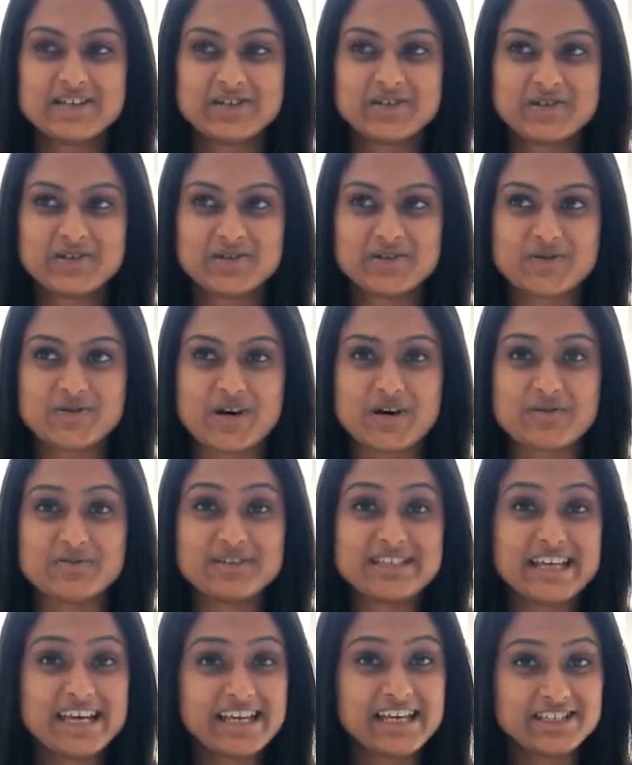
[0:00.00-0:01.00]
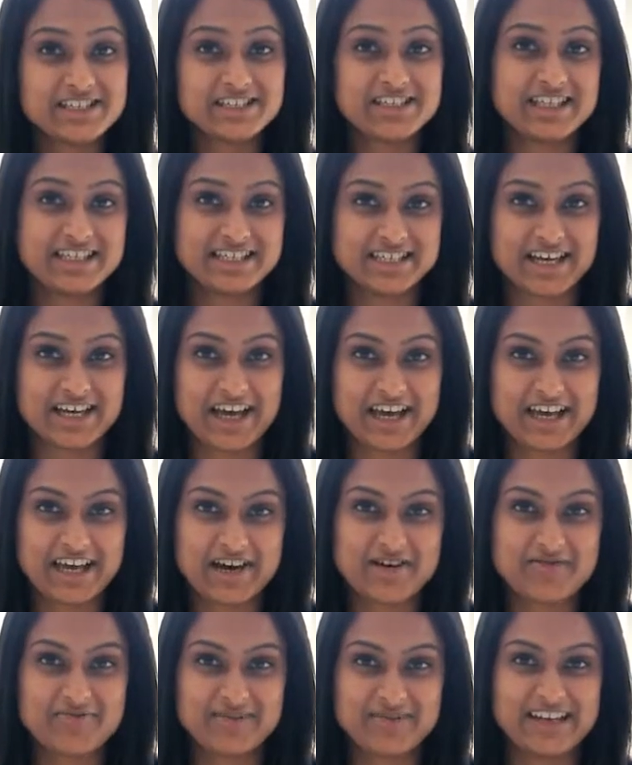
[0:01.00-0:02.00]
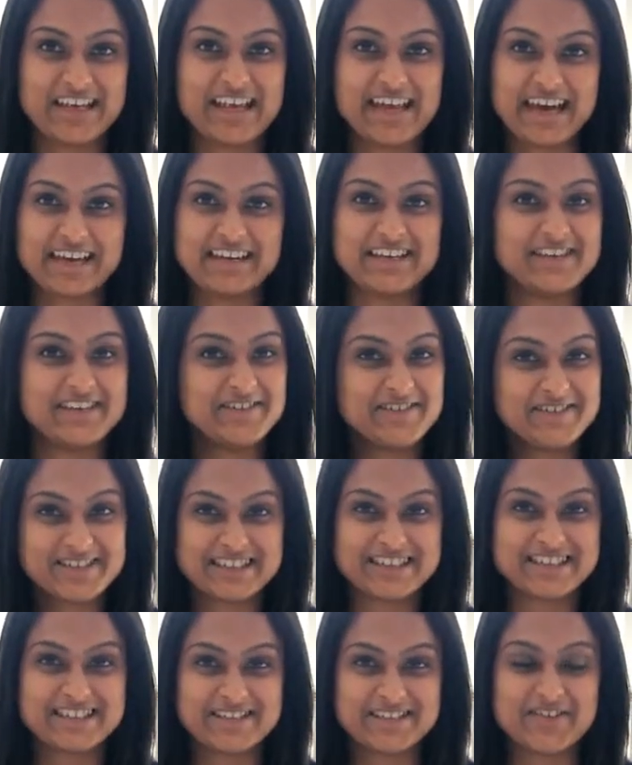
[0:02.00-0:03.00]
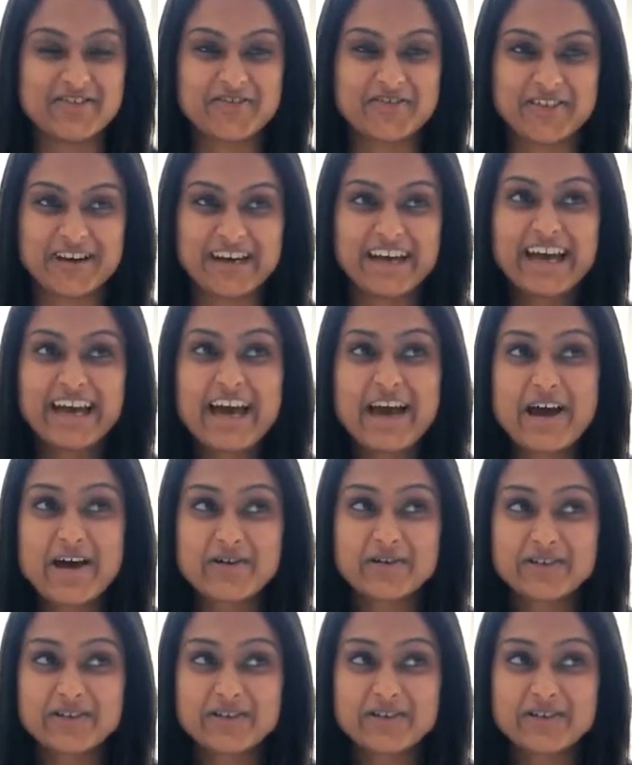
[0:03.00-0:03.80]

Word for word: to um, teach the entire company how to use this software, ah.